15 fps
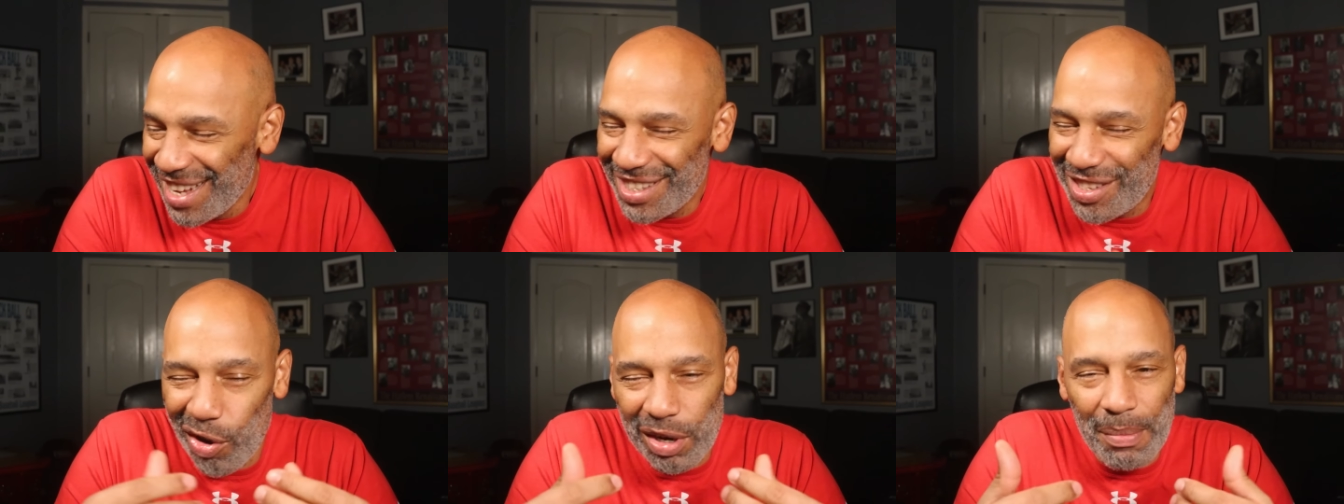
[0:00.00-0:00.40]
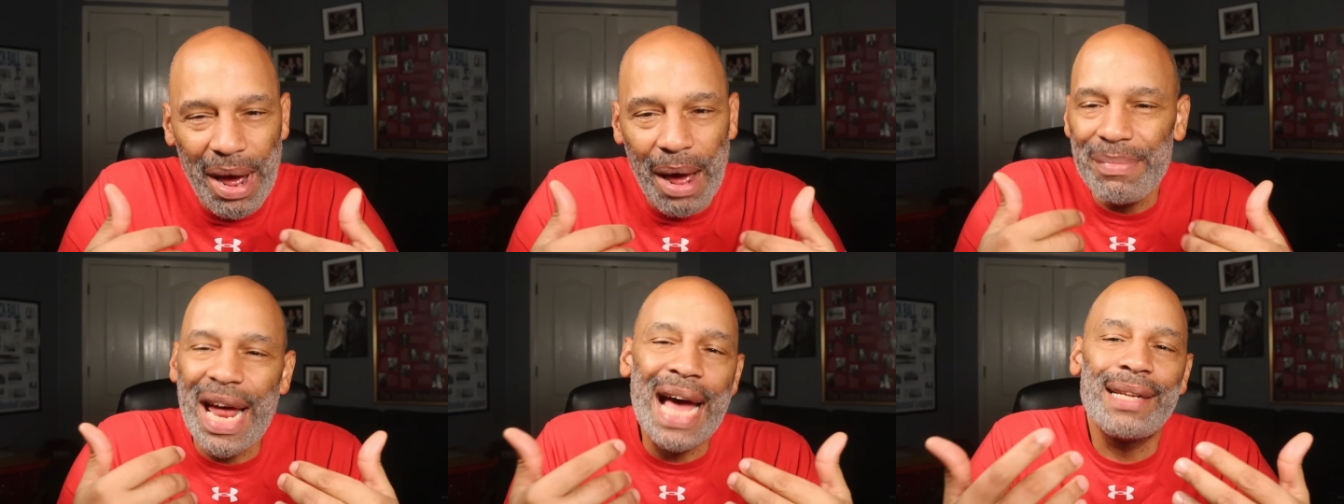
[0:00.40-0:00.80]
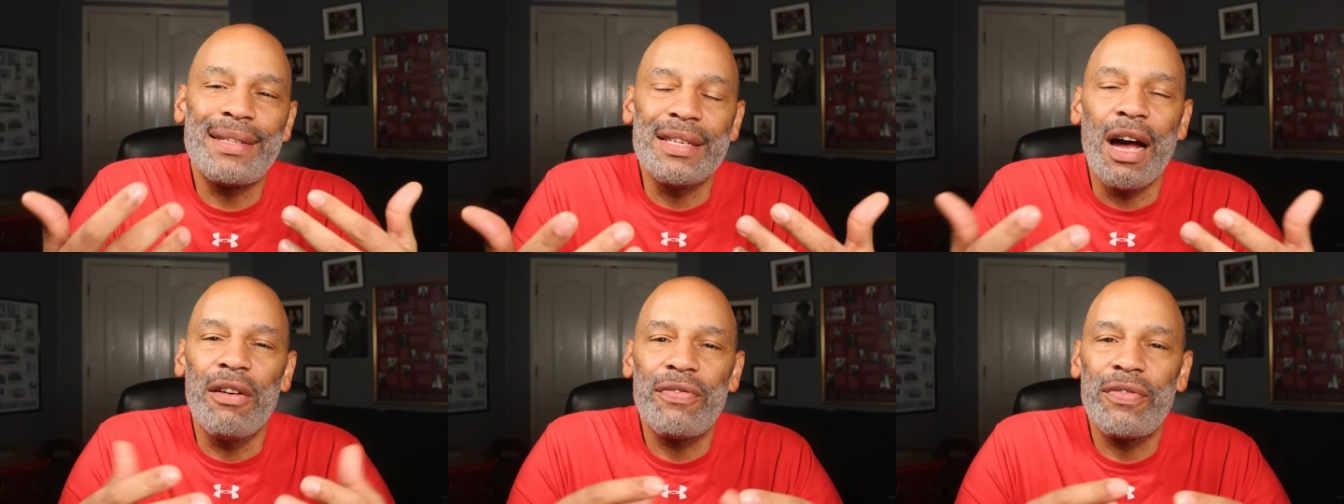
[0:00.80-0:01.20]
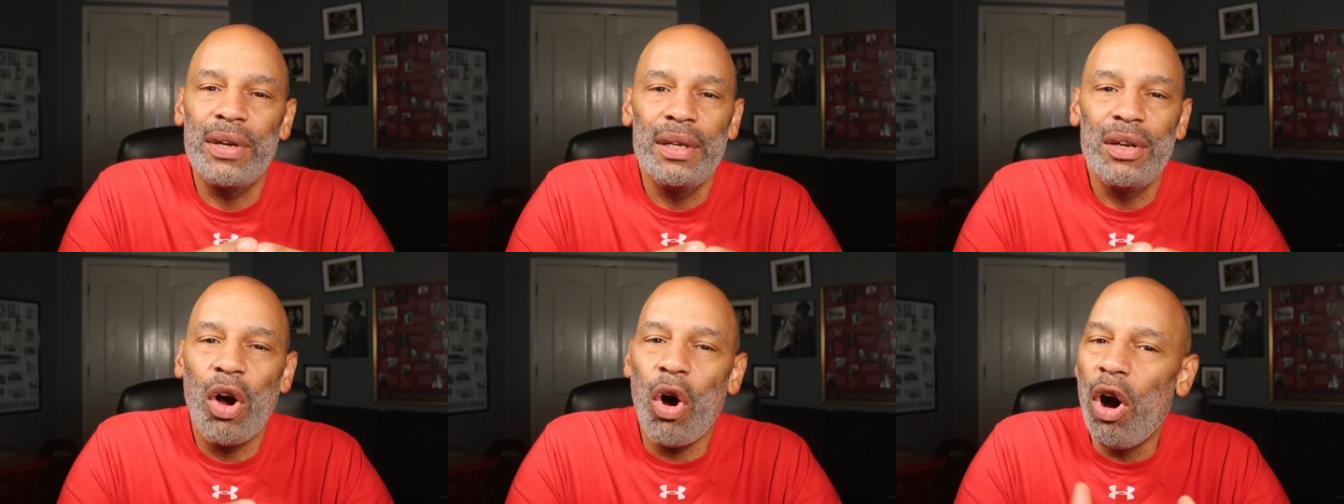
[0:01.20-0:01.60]
Told him, I'm not tough
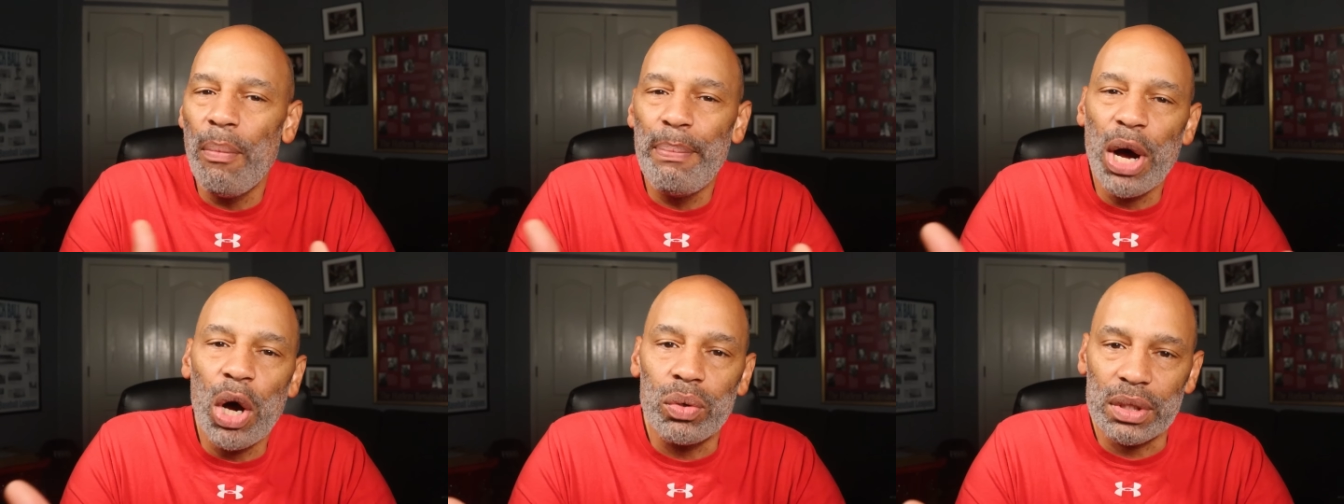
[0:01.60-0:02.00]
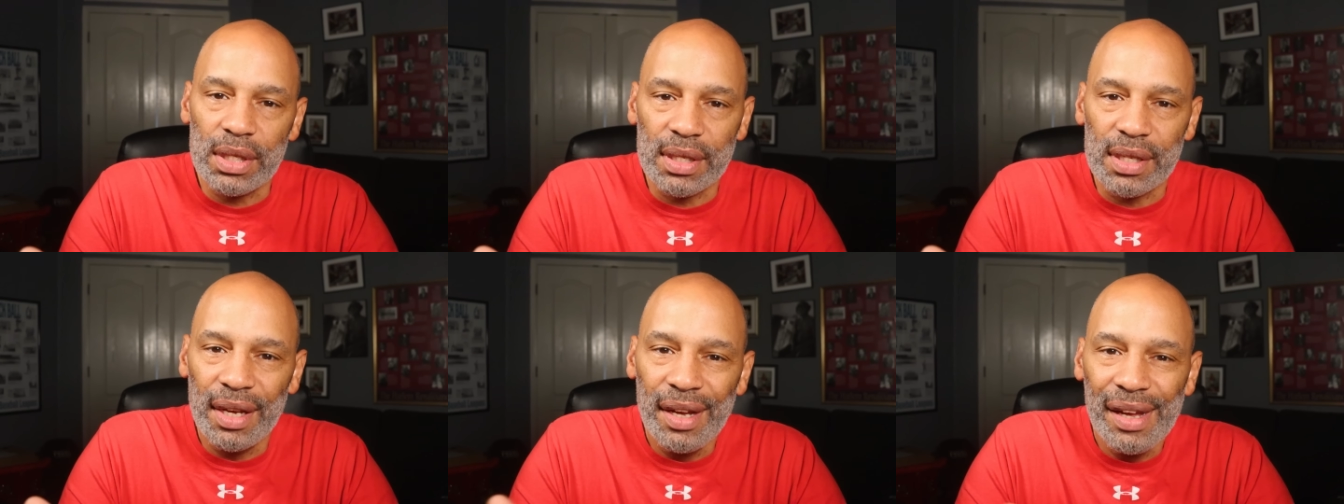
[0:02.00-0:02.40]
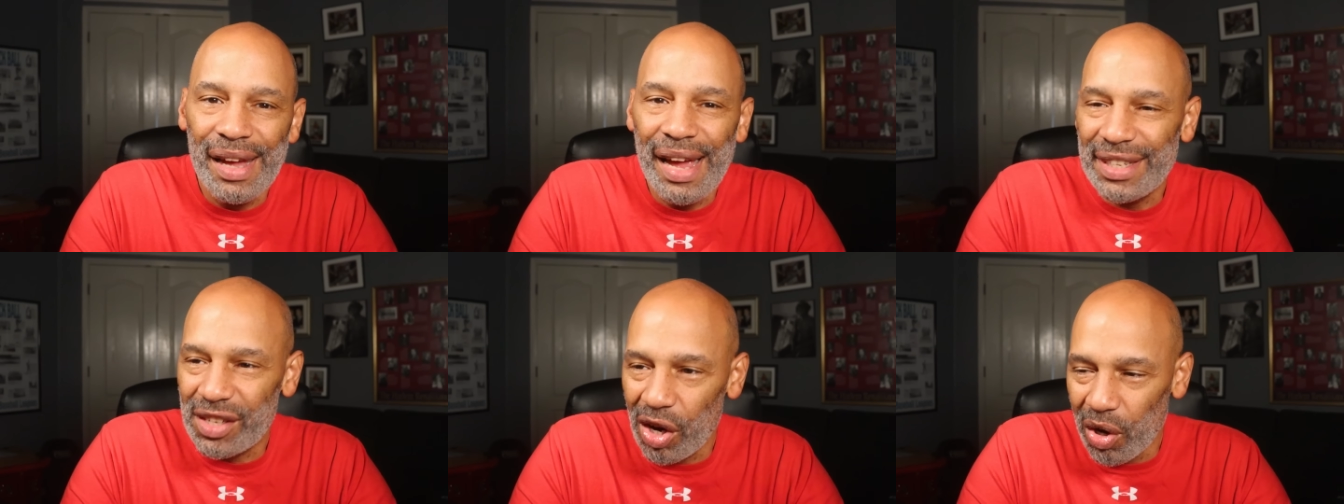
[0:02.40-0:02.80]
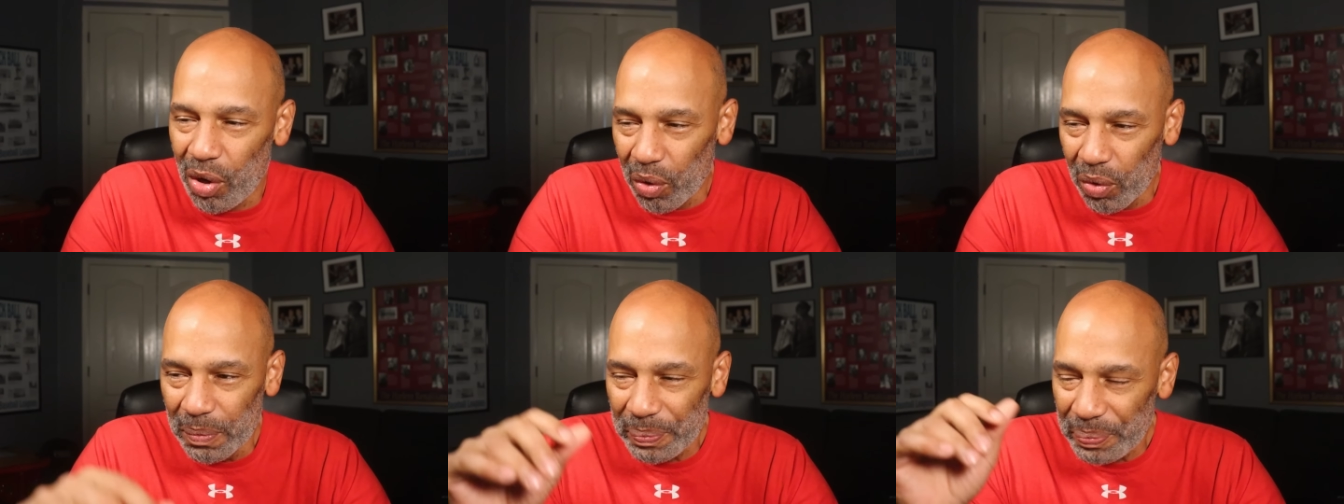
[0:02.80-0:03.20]
on boats.
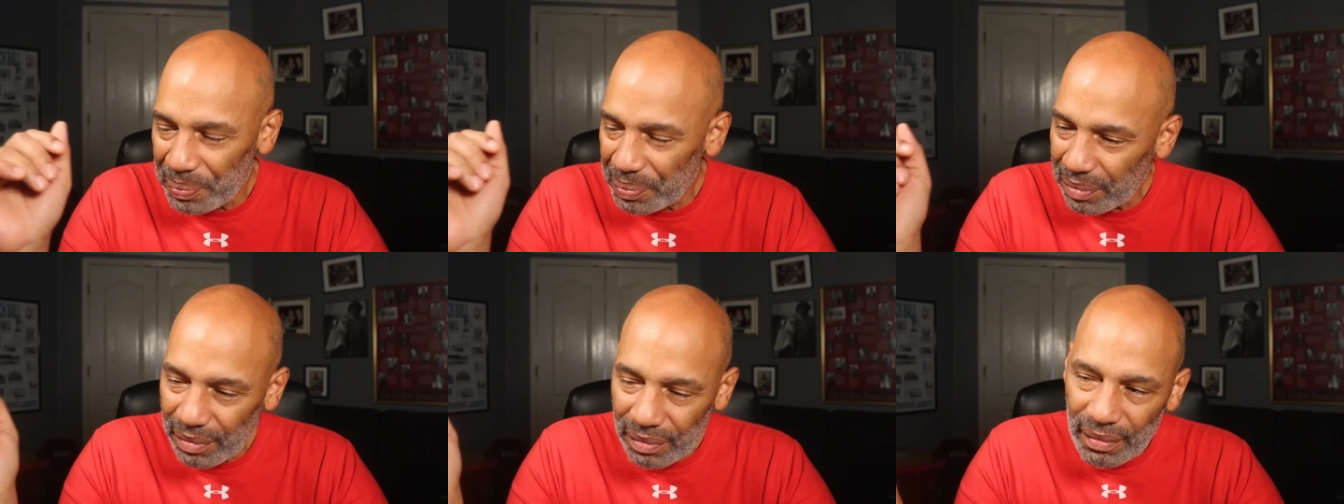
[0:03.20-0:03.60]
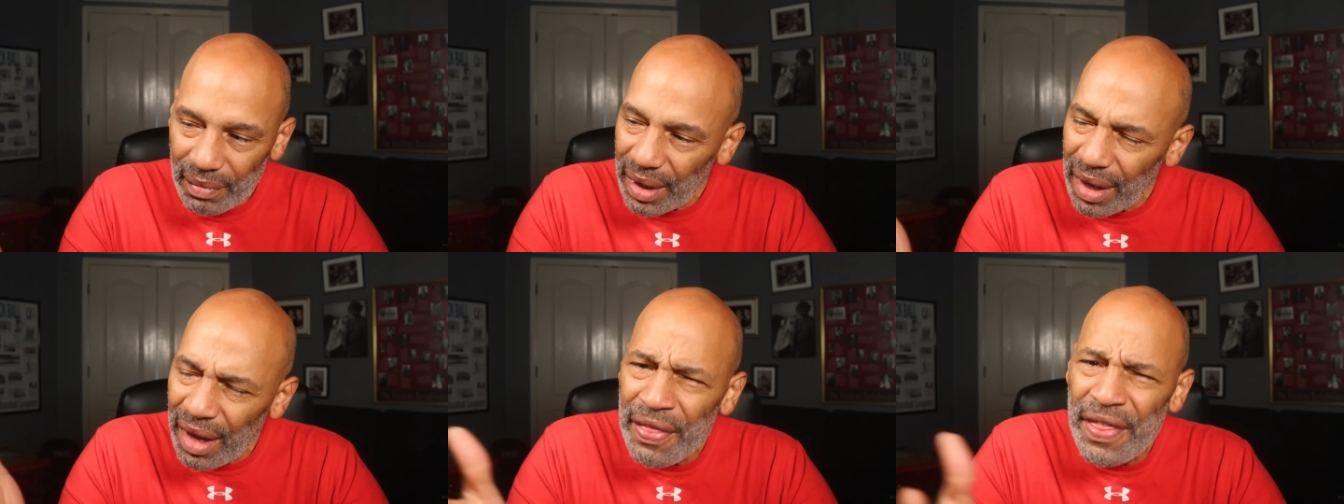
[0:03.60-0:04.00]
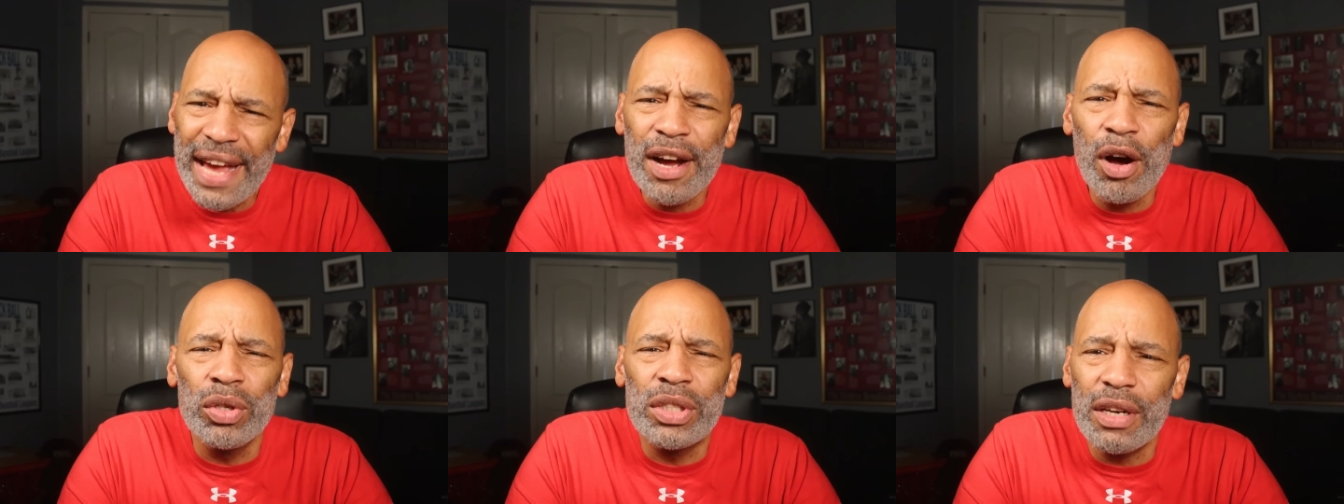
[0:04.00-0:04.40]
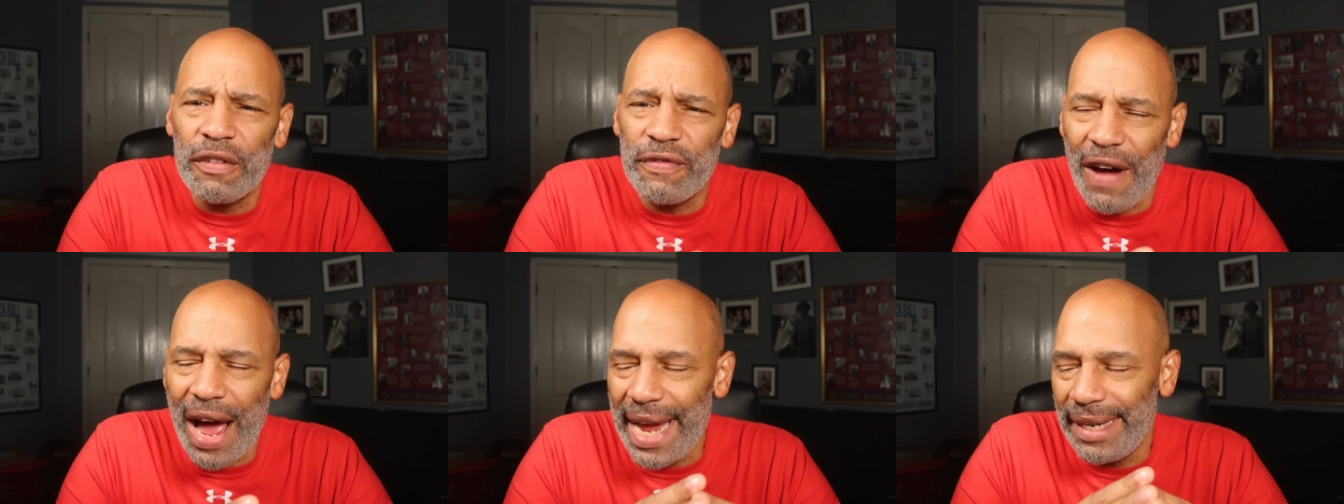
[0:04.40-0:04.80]
So they go to the
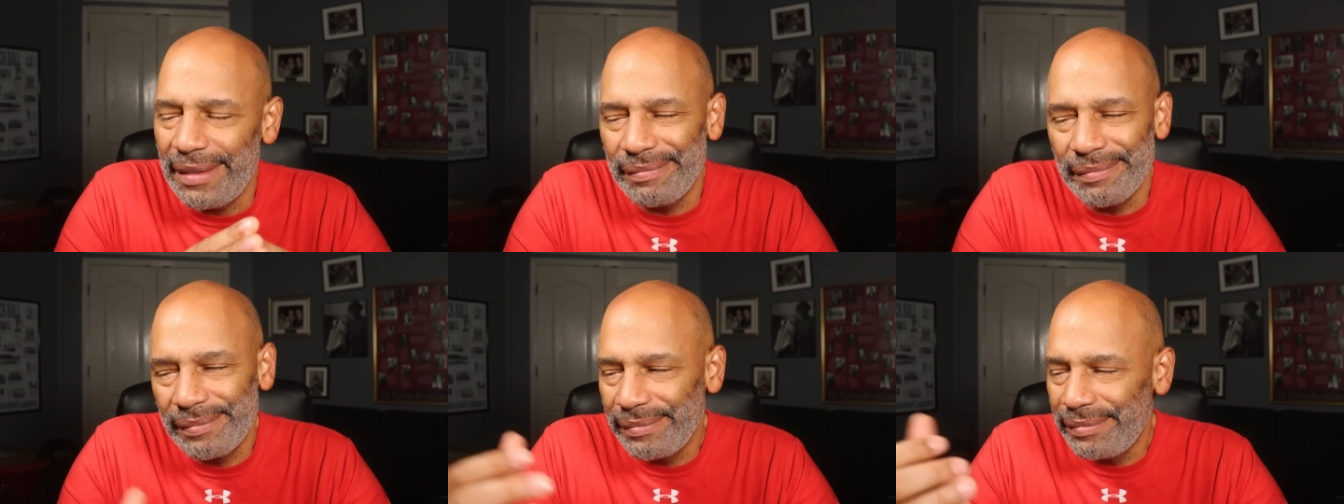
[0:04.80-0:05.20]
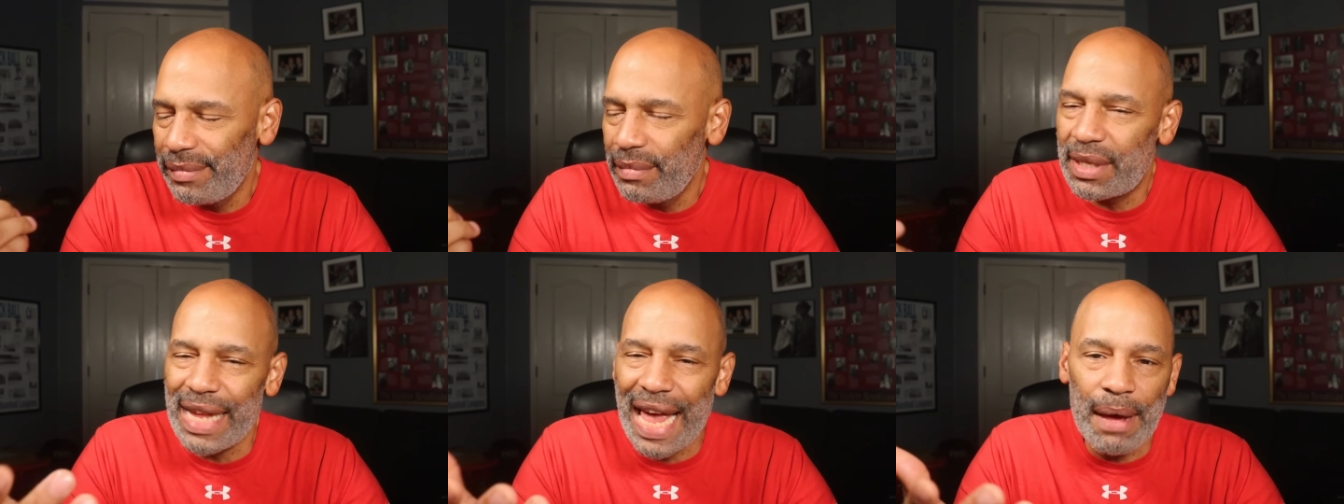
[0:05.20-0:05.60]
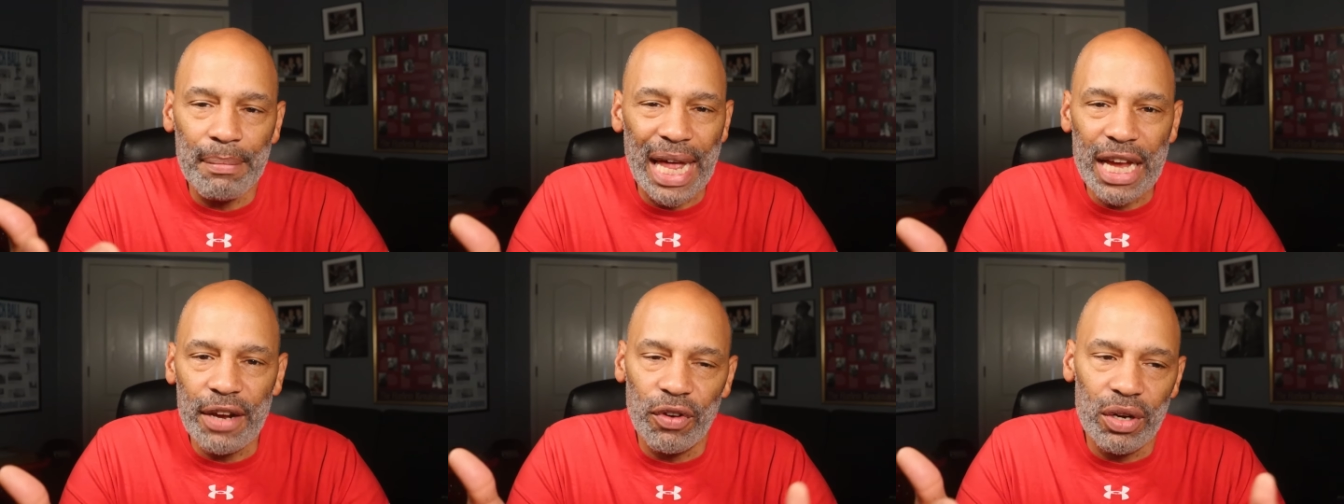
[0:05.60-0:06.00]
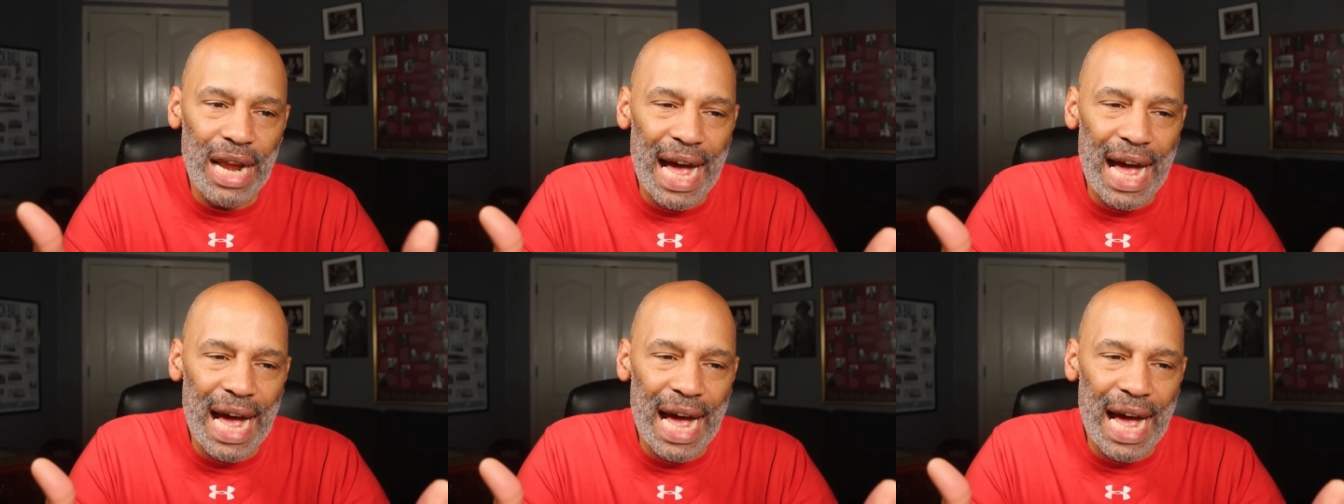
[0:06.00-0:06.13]
fight. Sam Langford